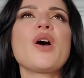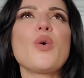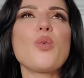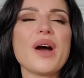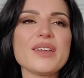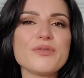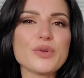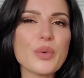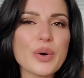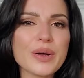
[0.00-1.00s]
white
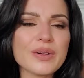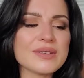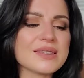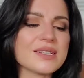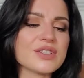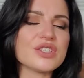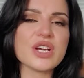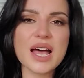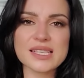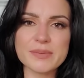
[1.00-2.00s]
florals. There's
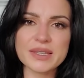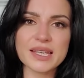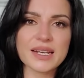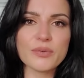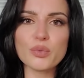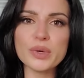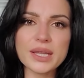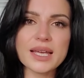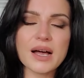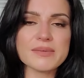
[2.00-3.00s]
jasmine that
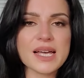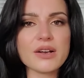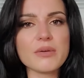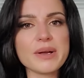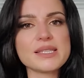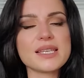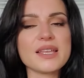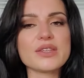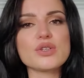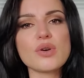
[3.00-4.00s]
really comes out on my
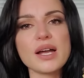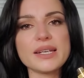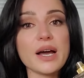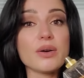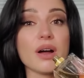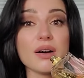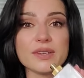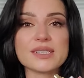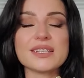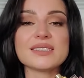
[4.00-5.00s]
skin. The dry down of
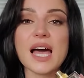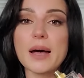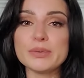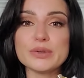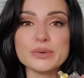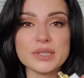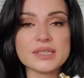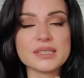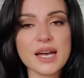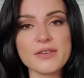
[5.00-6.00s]
this is absolutely
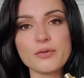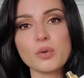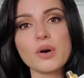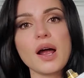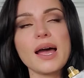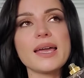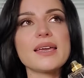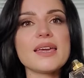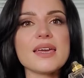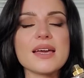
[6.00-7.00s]
to die for. I
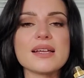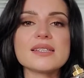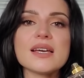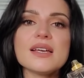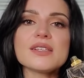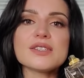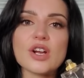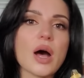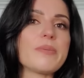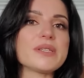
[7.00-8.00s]
can't
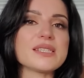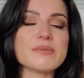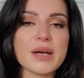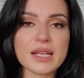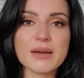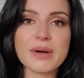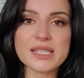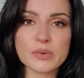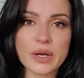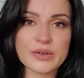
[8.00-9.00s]
stop smelling my
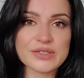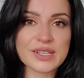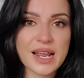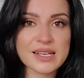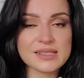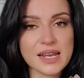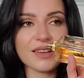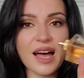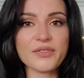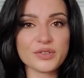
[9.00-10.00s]
sweaters the next day
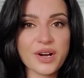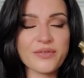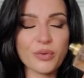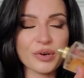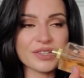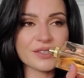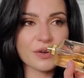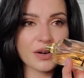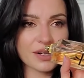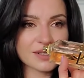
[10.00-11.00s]
after I've worn this
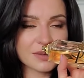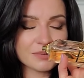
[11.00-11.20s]
fragrance.